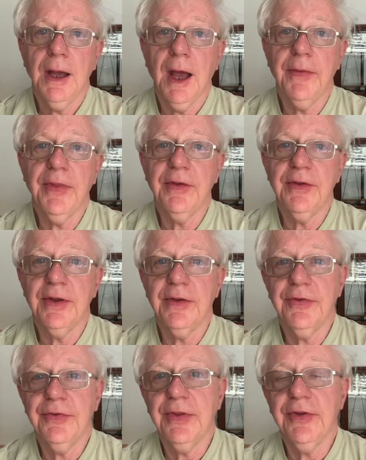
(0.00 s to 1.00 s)
And then
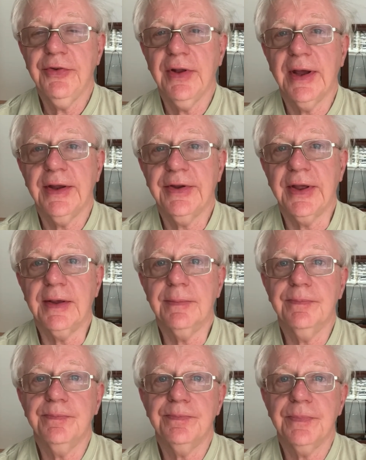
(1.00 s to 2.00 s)
there's lighting.
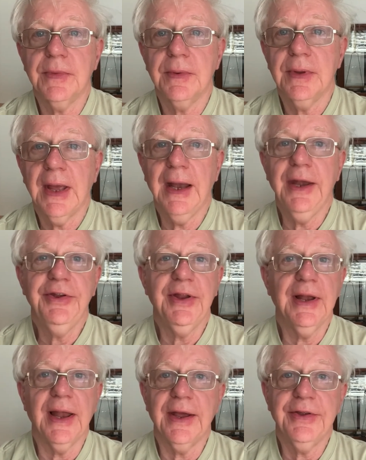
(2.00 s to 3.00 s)
LED
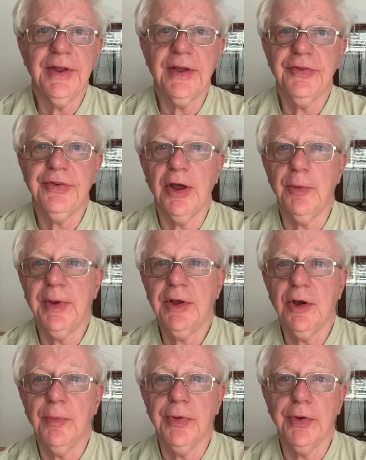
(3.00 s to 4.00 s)
lighting has now
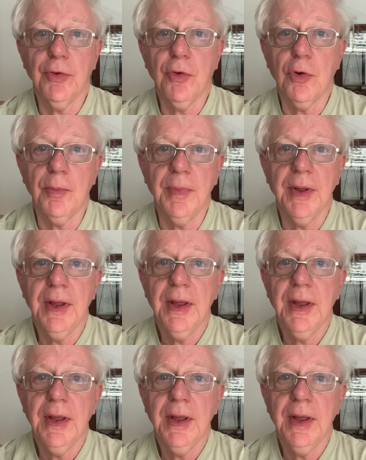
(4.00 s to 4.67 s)
become the norm